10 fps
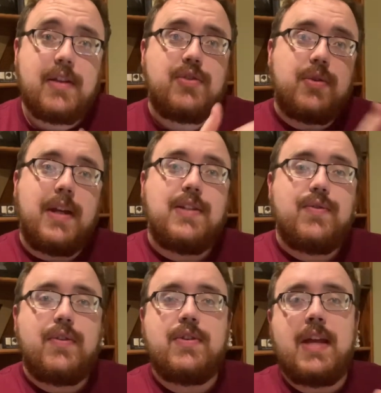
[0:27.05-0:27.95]

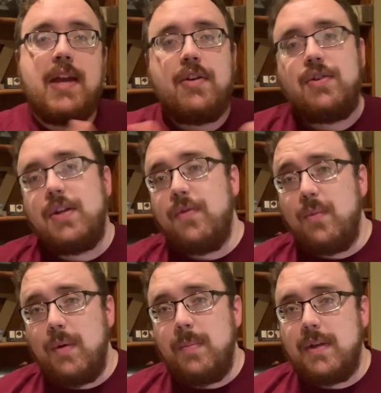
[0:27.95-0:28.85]
transfers energy from
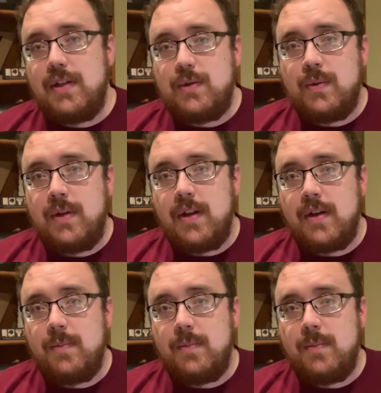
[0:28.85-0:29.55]
one place to another.